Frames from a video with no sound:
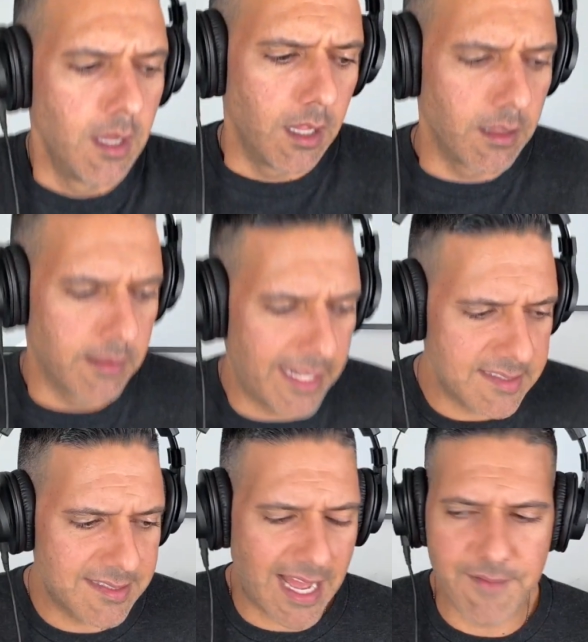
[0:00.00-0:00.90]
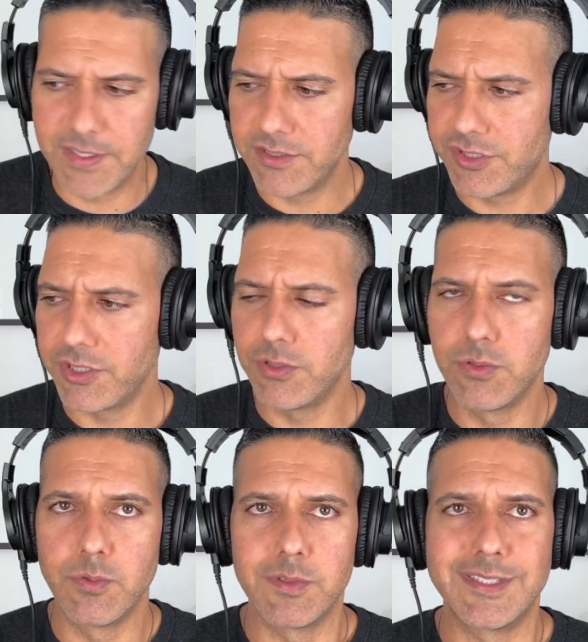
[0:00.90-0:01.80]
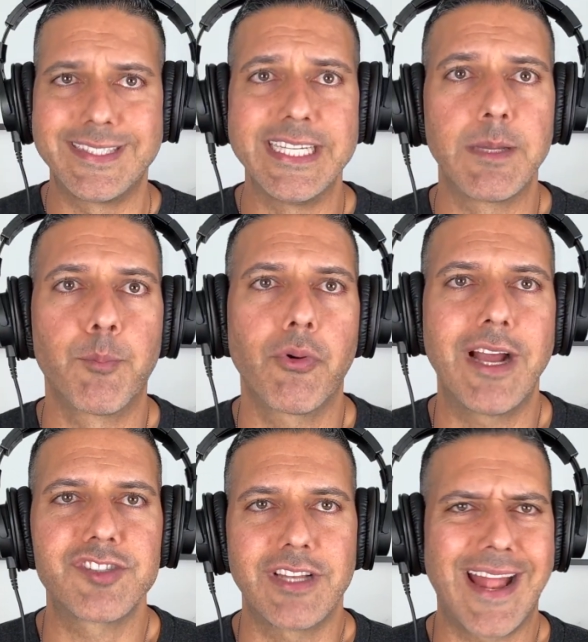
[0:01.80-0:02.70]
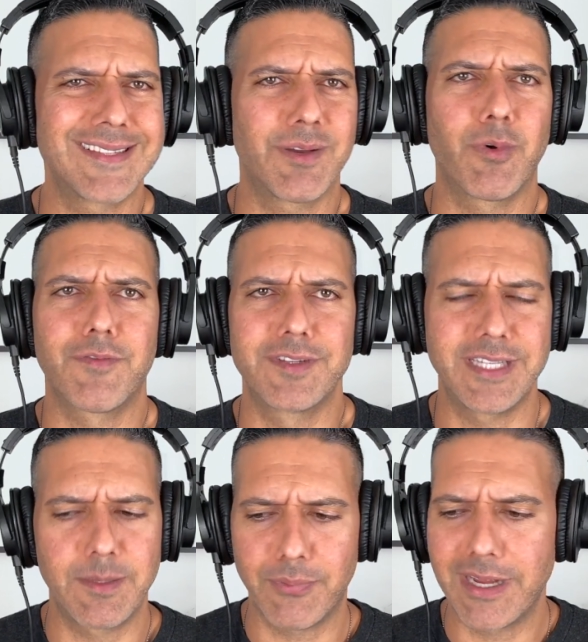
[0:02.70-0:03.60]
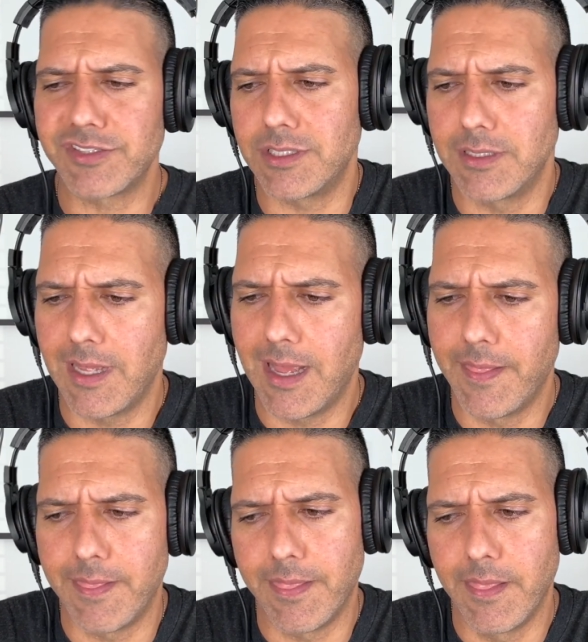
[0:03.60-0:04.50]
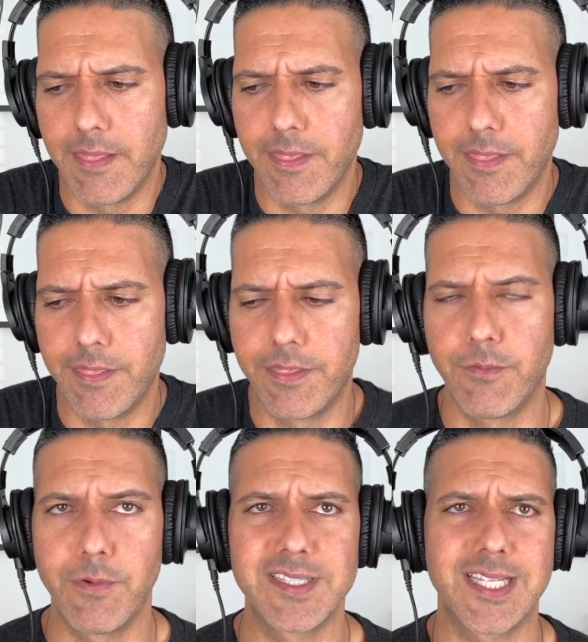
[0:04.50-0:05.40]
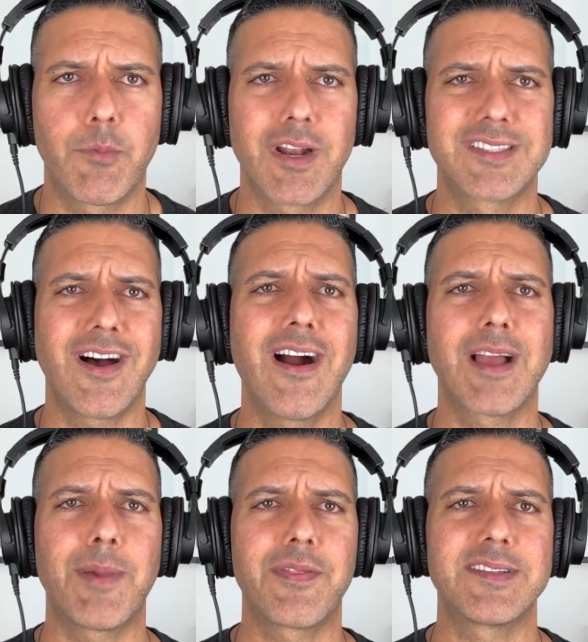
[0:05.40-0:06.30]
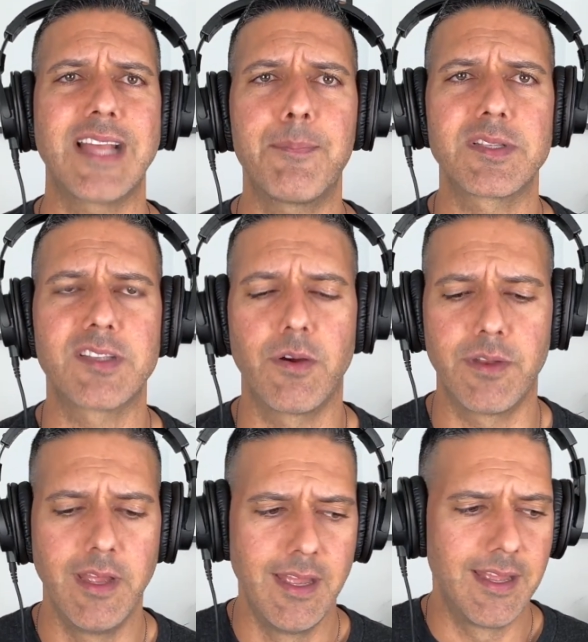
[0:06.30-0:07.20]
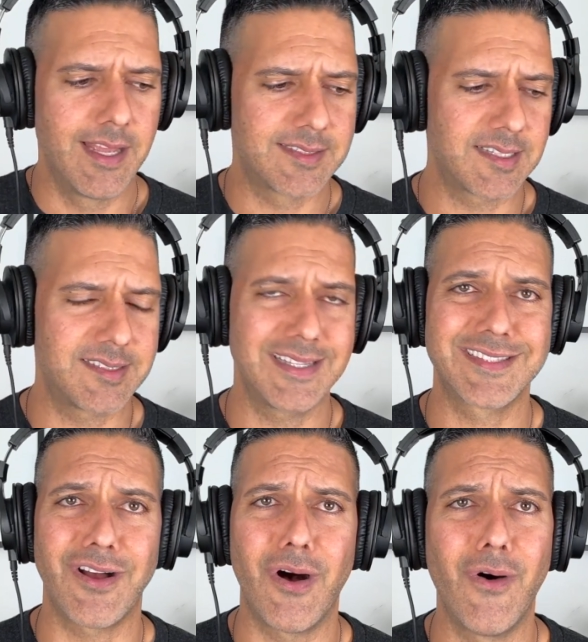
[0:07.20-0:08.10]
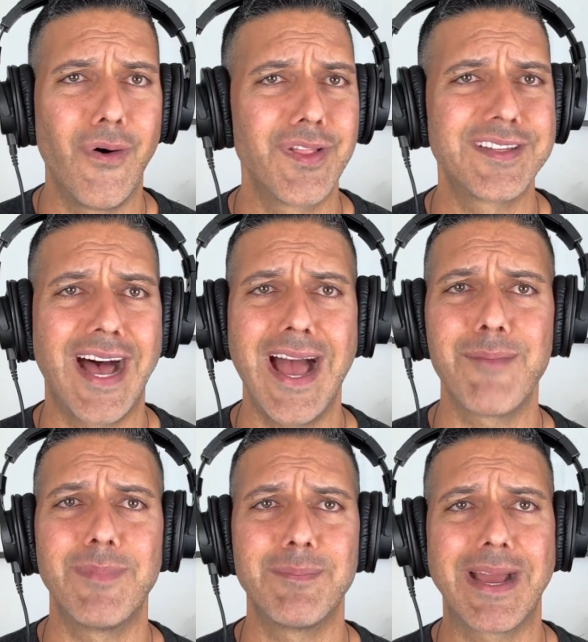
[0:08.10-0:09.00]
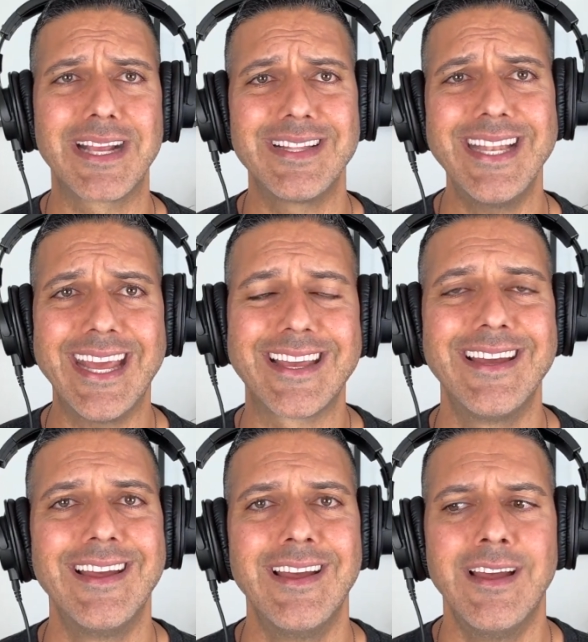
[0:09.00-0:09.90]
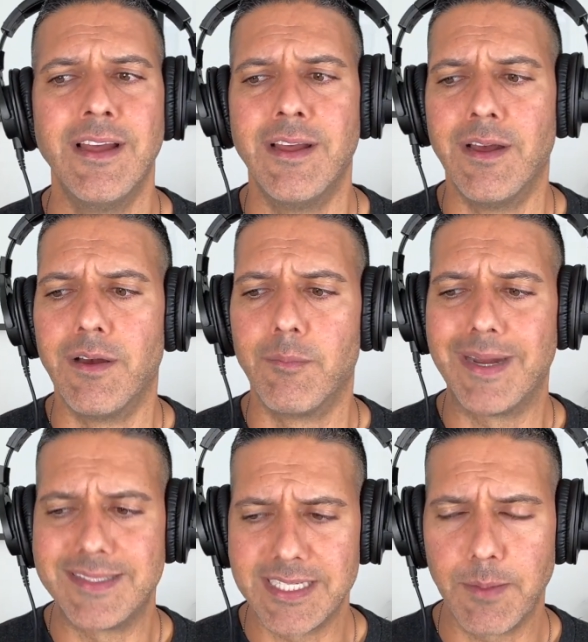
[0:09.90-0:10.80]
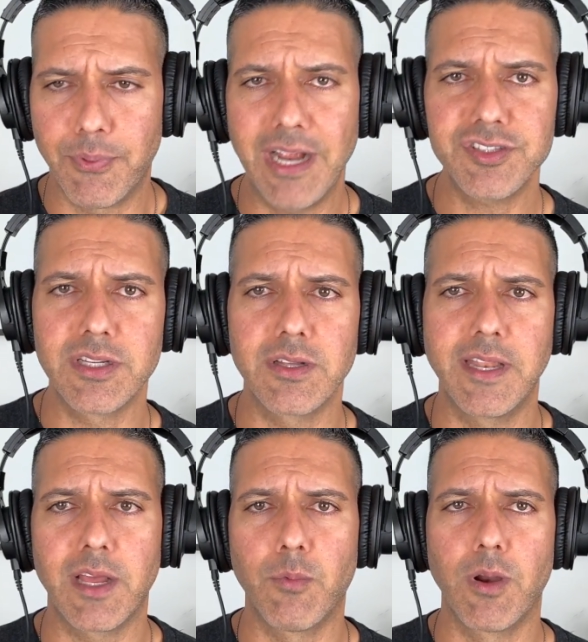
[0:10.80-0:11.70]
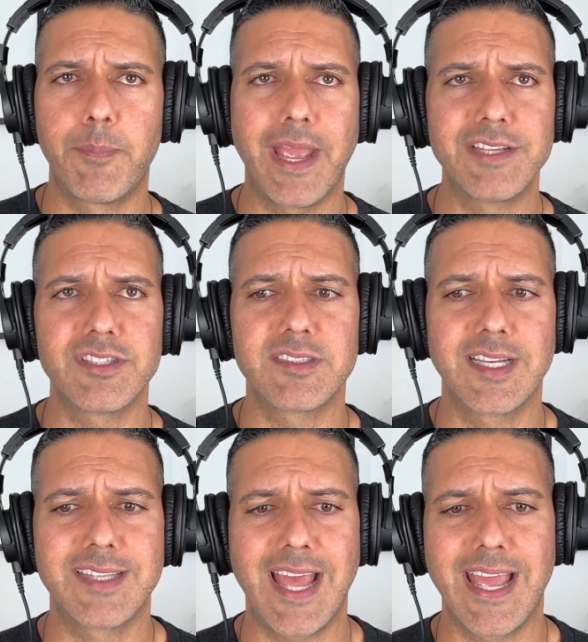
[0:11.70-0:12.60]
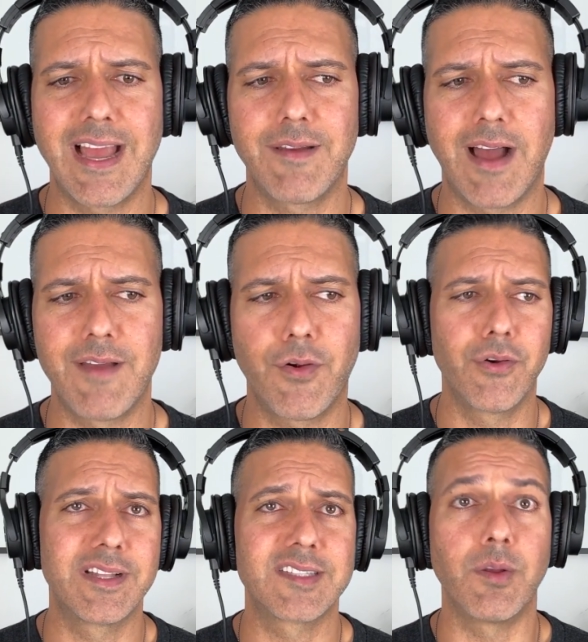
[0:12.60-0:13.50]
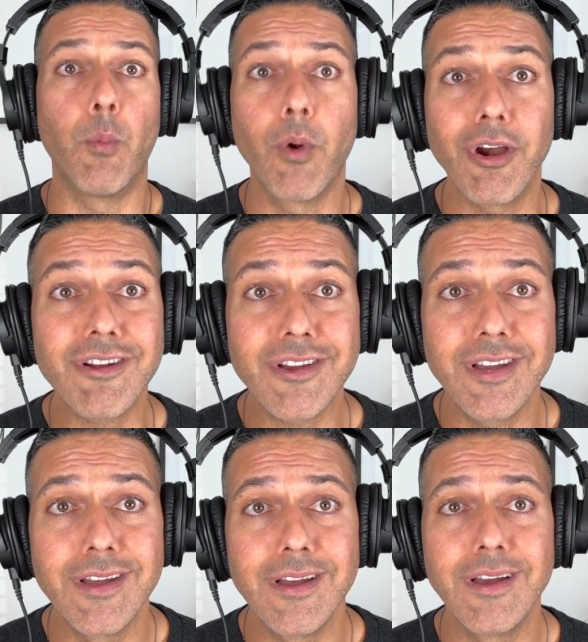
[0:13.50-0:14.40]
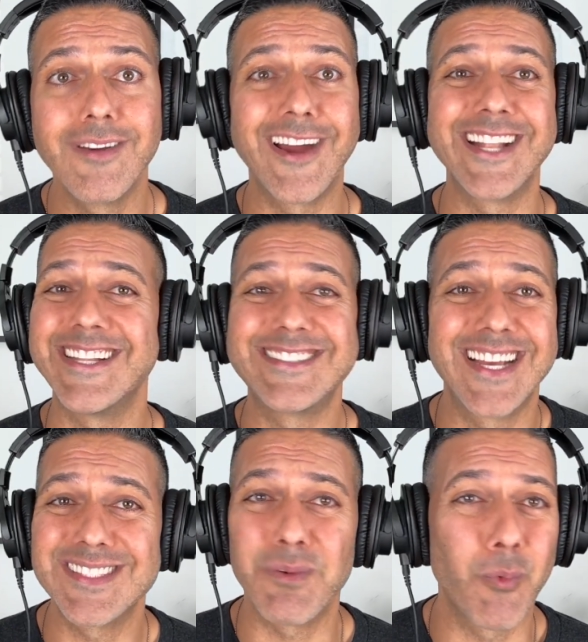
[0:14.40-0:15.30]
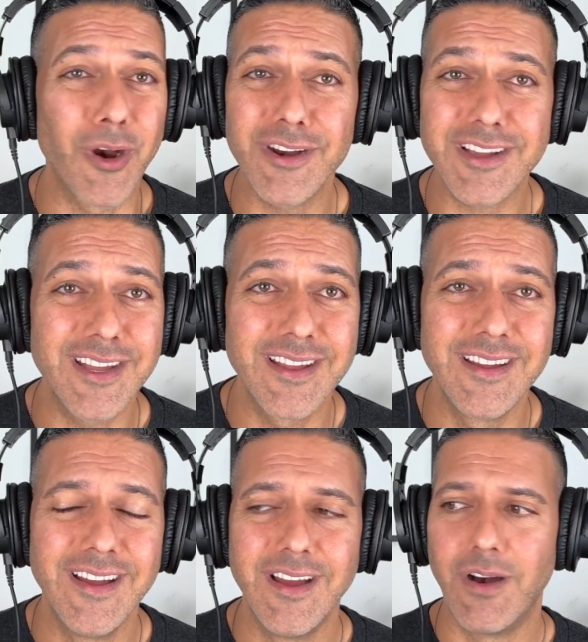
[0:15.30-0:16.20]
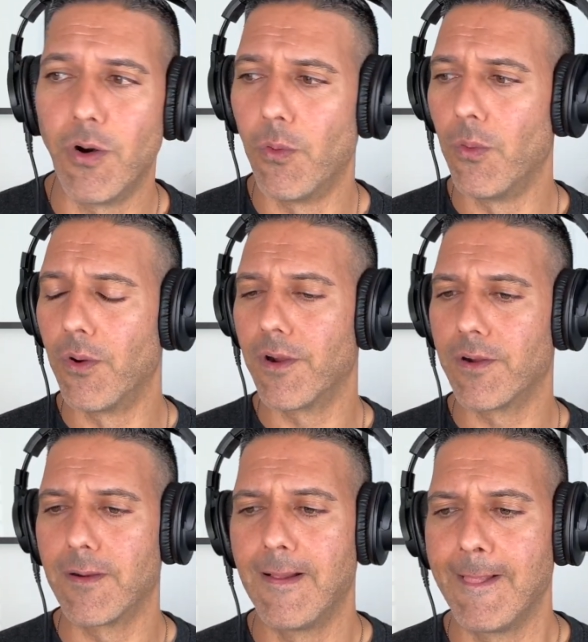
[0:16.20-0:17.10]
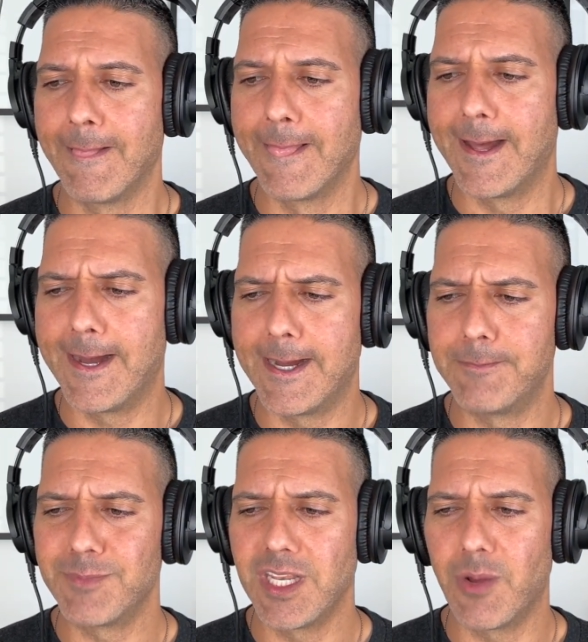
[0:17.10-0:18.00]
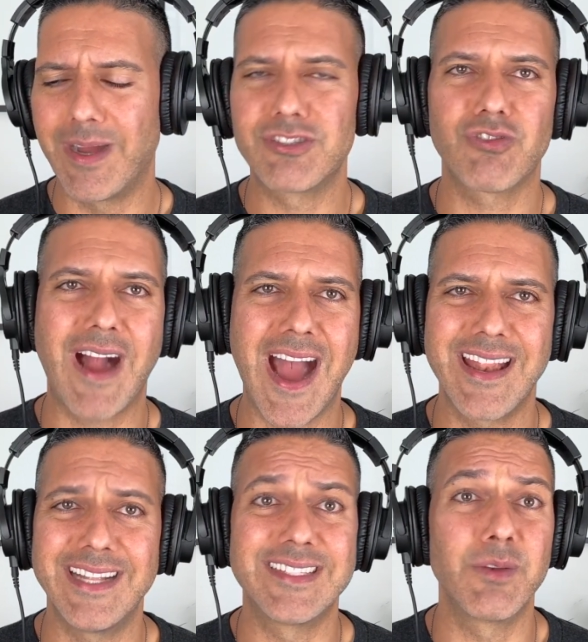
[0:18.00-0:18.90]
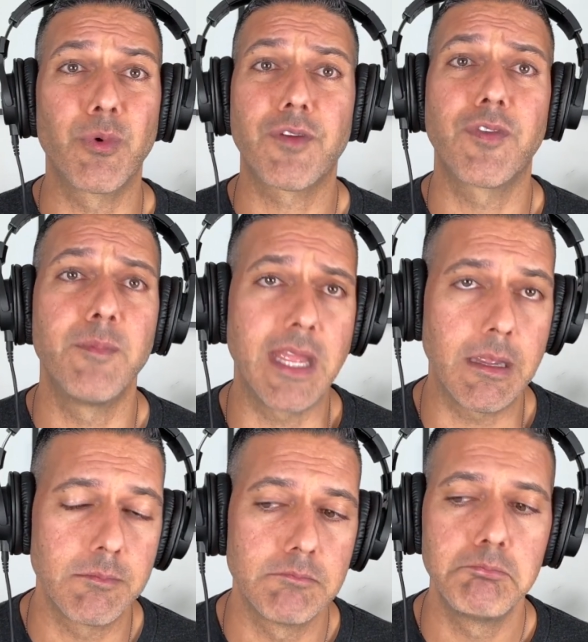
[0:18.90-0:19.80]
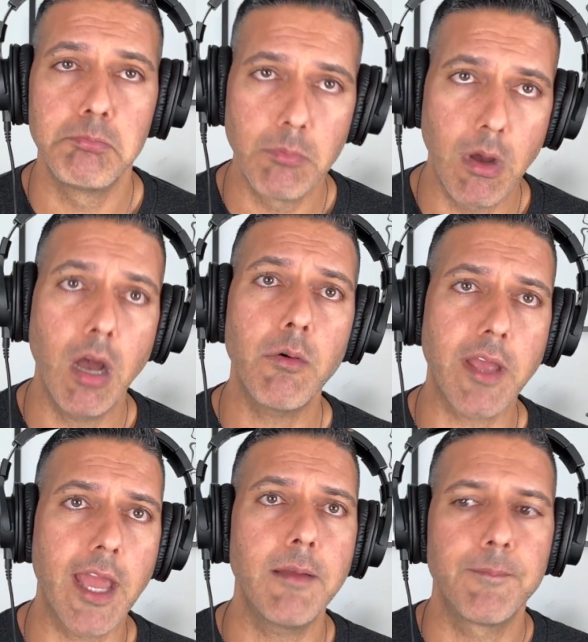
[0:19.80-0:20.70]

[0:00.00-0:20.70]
Let's dive into decompression. How does that work for decompression? And the reason I want to talk about this episode is I see this all the time in my clinic, my decompression clinic, where a patient says, hey, I've it doesn't work, right? It doesn't work. Or, I tried it, it didn't work for me. Okay.